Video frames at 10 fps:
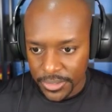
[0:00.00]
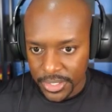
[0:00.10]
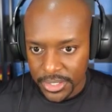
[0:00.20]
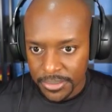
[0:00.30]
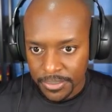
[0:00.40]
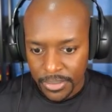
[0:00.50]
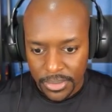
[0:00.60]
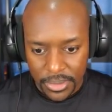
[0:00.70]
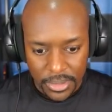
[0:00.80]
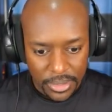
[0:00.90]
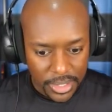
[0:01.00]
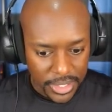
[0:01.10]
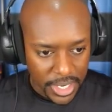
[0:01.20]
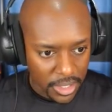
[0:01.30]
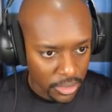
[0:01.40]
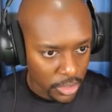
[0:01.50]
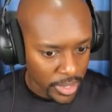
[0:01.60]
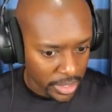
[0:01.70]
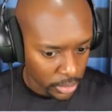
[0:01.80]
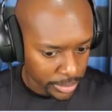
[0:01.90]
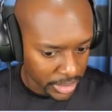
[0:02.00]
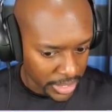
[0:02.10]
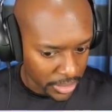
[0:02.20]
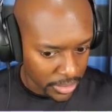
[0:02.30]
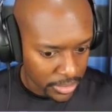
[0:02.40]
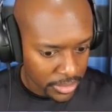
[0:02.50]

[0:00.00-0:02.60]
then. And then I'll look around a little bit later